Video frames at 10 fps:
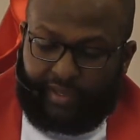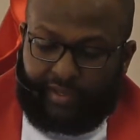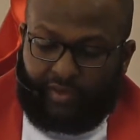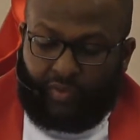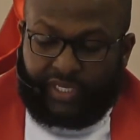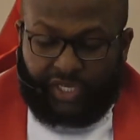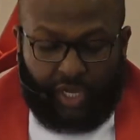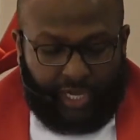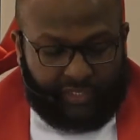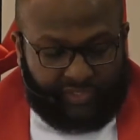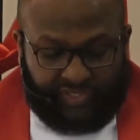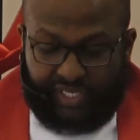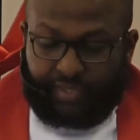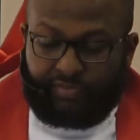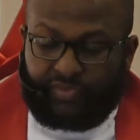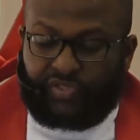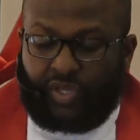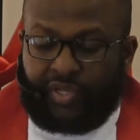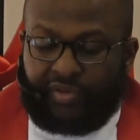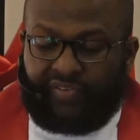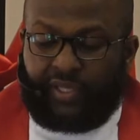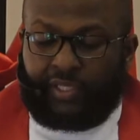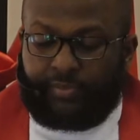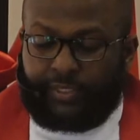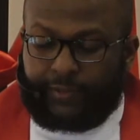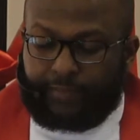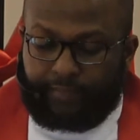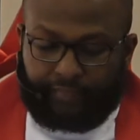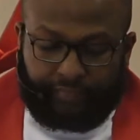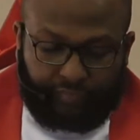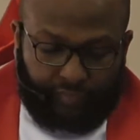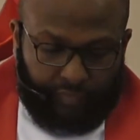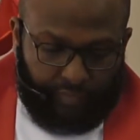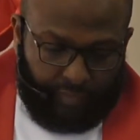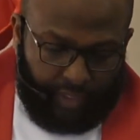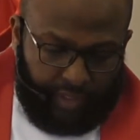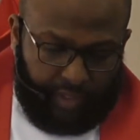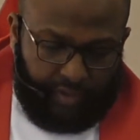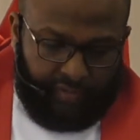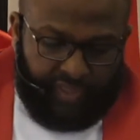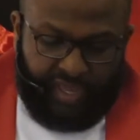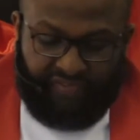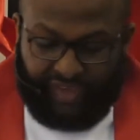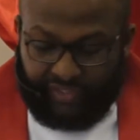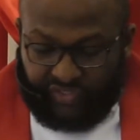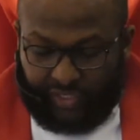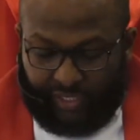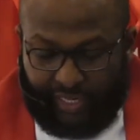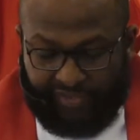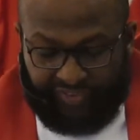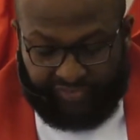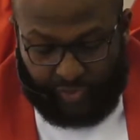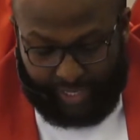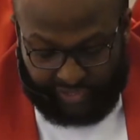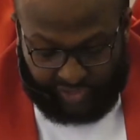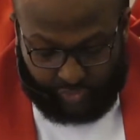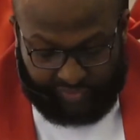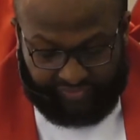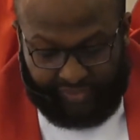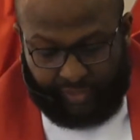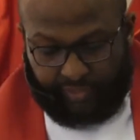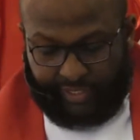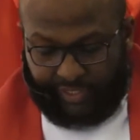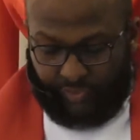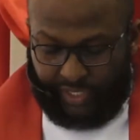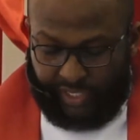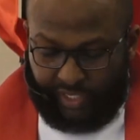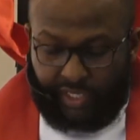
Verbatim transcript: When God seems unavailable, the events in the life of Christ reveal that we